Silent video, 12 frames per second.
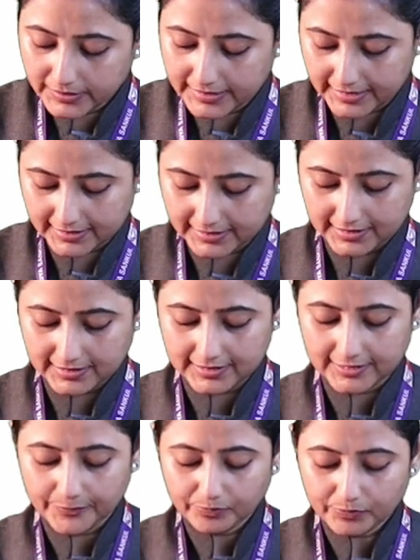Texas.
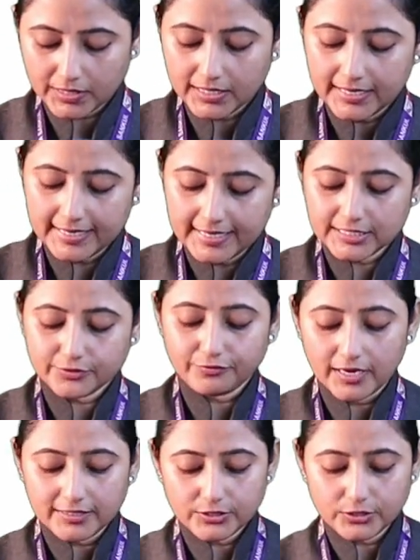It is
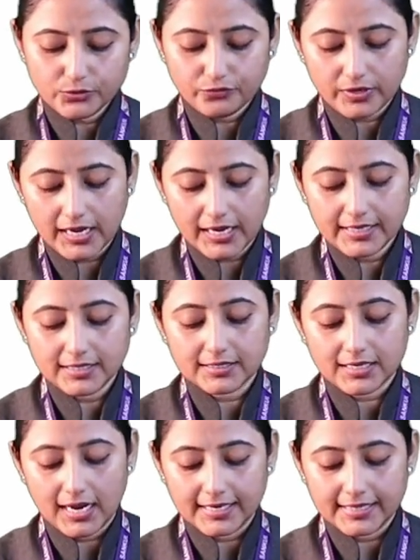fun to fly a
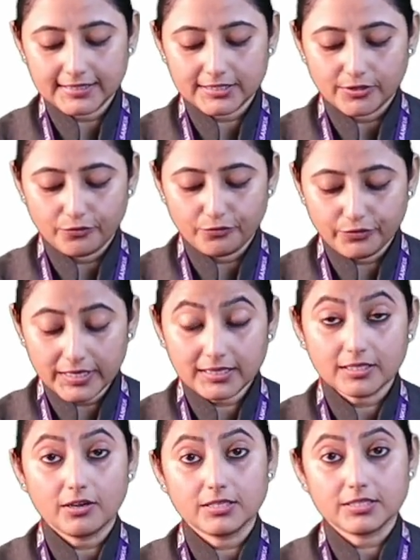kite with
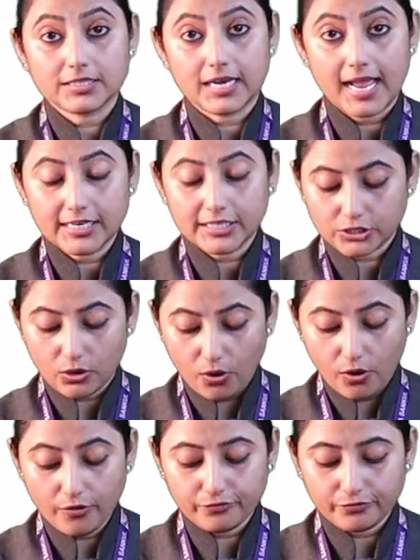a slash
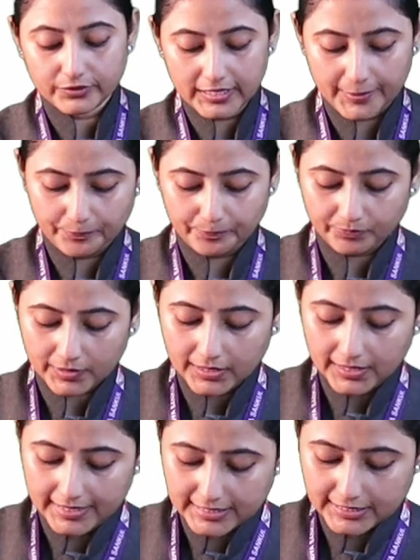of them.
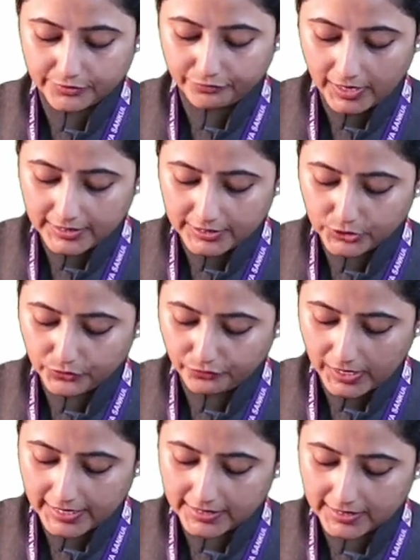It is fun to
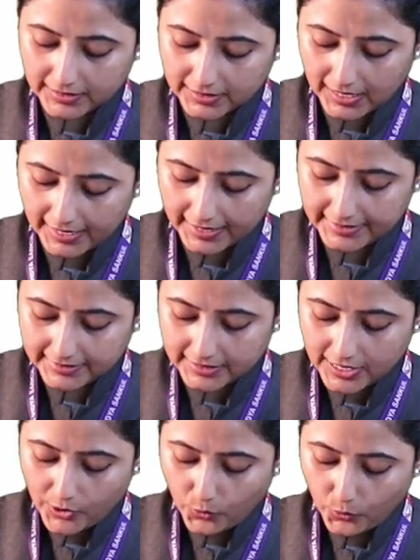fly a kite
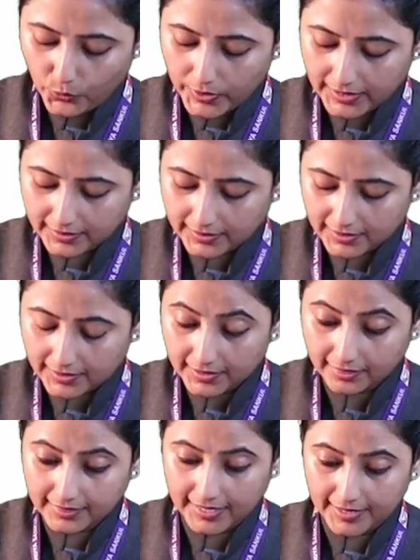with
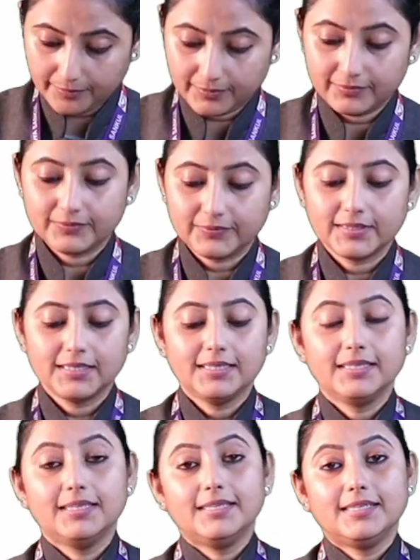them.
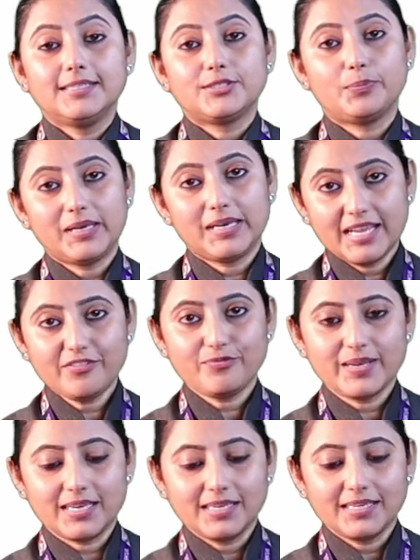So, believe
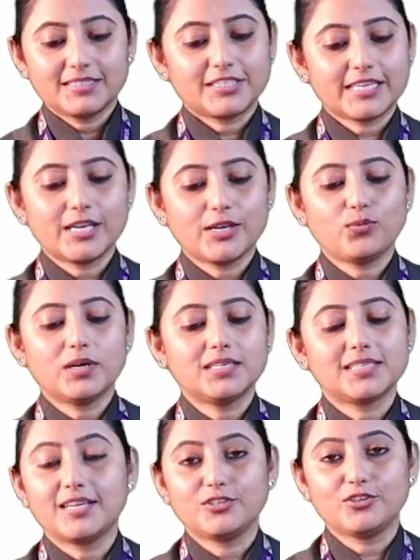me, tricky words
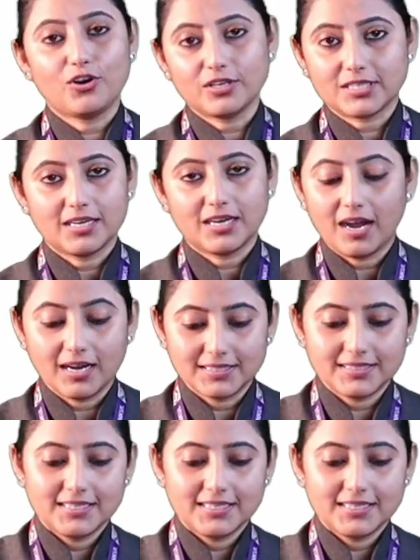are not hard.